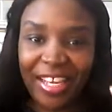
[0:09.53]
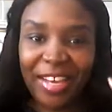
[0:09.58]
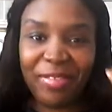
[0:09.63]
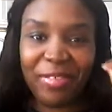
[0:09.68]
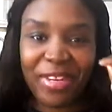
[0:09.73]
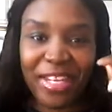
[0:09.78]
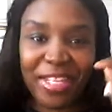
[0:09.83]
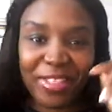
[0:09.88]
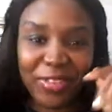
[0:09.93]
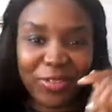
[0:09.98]
Have
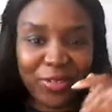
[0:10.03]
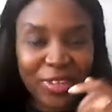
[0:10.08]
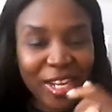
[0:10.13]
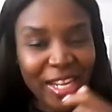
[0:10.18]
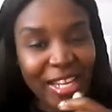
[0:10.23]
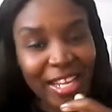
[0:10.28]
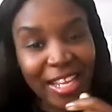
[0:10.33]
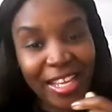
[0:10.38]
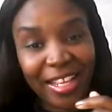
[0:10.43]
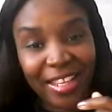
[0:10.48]
a nice
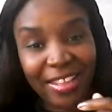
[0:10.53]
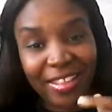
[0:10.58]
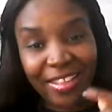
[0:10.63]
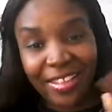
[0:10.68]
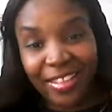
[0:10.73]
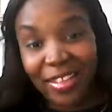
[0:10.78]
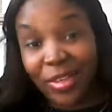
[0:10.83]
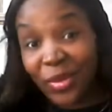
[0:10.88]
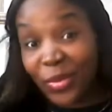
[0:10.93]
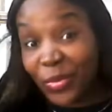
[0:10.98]
Friday
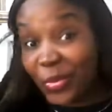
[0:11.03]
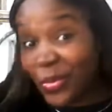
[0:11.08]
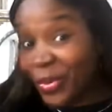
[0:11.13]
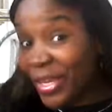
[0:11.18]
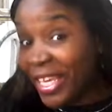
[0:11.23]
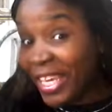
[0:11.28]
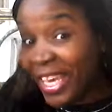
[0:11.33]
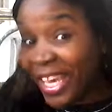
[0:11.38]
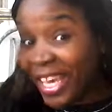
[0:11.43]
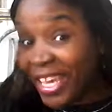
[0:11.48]

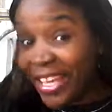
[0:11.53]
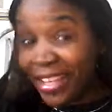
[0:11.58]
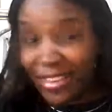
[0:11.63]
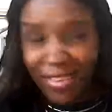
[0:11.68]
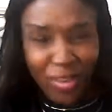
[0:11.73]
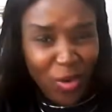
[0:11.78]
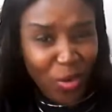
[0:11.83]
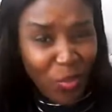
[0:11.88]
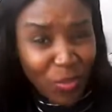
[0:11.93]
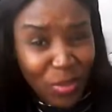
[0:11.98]
weekend,
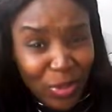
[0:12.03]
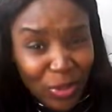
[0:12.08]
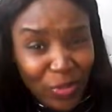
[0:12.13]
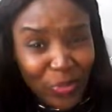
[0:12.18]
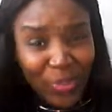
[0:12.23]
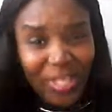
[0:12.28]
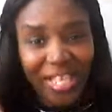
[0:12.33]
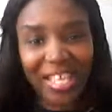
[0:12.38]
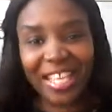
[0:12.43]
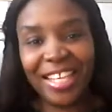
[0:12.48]
almost
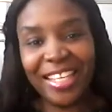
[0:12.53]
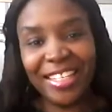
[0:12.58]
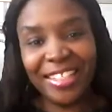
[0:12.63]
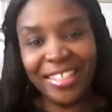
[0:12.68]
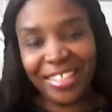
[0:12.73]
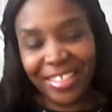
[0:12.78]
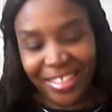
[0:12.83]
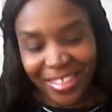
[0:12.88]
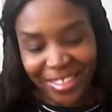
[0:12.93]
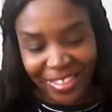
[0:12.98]
weekend.
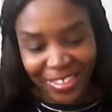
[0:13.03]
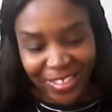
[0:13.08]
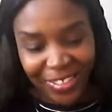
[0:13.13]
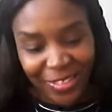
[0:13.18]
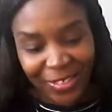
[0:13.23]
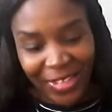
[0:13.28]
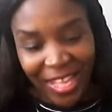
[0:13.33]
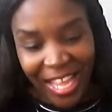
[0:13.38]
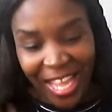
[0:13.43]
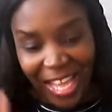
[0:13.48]

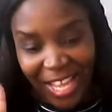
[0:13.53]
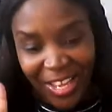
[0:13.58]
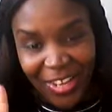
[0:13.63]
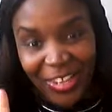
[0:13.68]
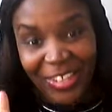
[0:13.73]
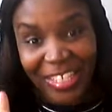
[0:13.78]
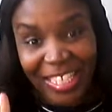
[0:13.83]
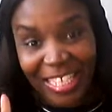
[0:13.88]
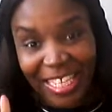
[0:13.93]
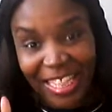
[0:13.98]
Hang
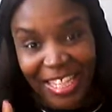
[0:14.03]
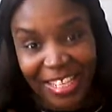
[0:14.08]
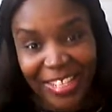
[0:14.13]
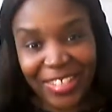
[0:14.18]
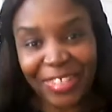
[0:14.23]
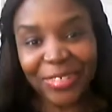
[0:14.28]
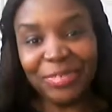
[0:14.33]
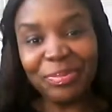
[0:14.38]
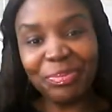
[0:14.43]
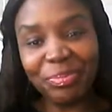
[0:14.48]
on in there.